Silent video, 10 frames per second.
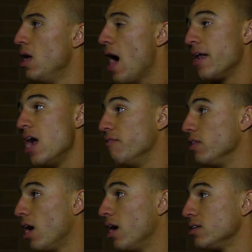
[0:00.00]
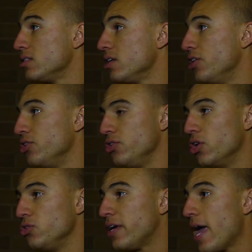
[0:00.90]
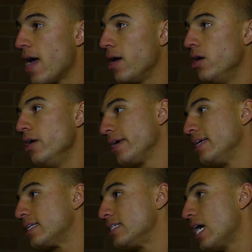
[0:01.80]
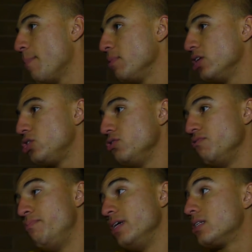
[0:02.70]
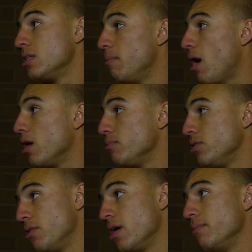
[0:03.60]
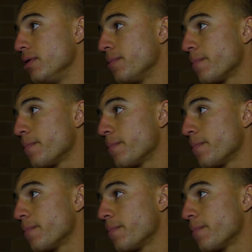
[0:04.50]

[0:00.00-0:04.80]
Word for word: out of every loss. And, you know, you can't get to the top unless you've been to the bottom, you know what I mean?